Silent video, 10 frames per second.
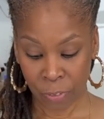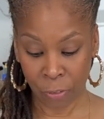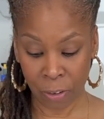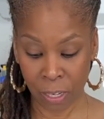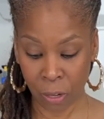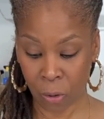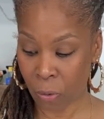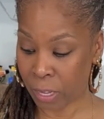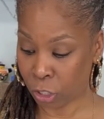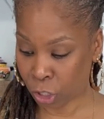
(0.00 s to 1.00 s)
very
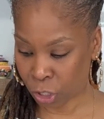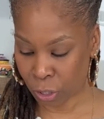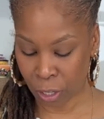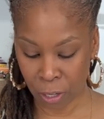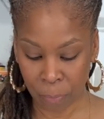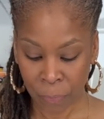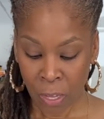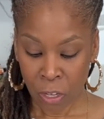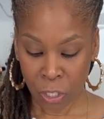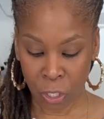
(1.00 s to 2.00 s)
low in sugar,
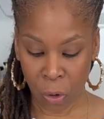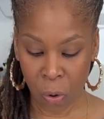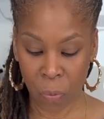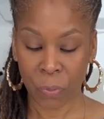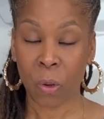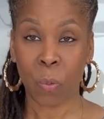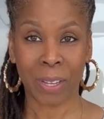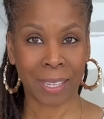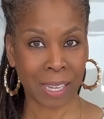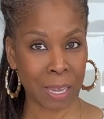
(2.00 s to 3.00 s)
so
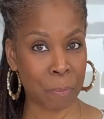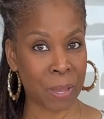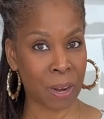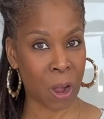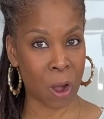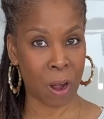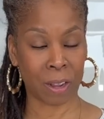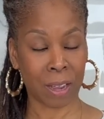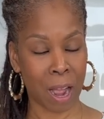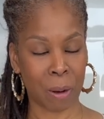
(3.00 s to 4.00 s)
we're keeping
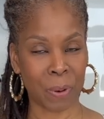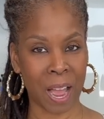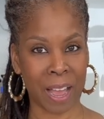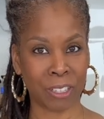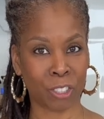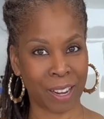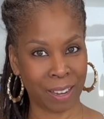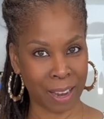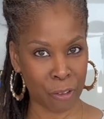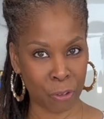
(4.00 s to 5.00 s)
our
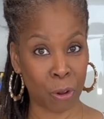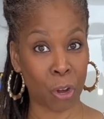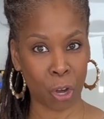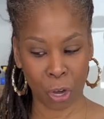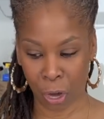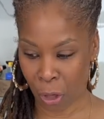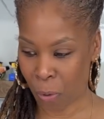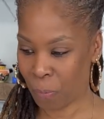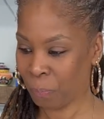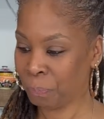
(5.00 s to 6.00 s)
carbohydrate level low.